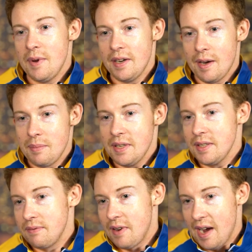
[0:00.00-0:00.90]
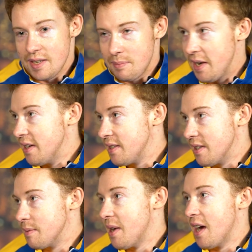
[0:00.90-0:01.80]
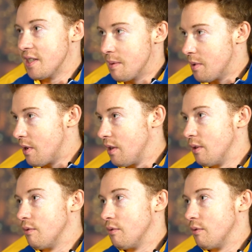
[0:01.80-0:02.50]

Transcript: may not be as fast-paced as basketball or